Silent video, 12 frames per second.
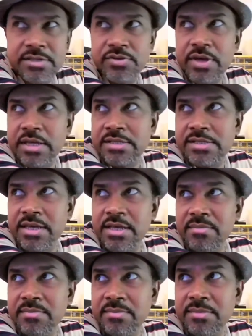As you can see,
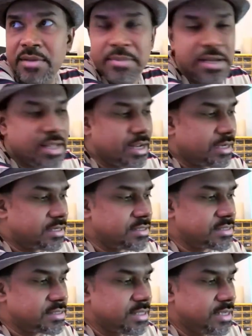they're male
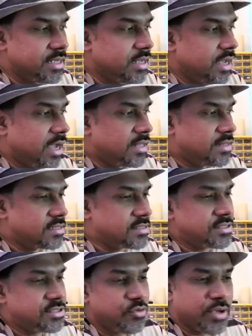connectors. And
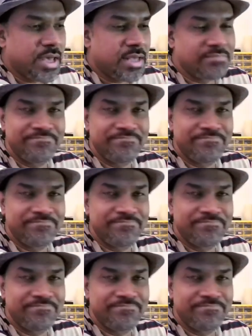this you can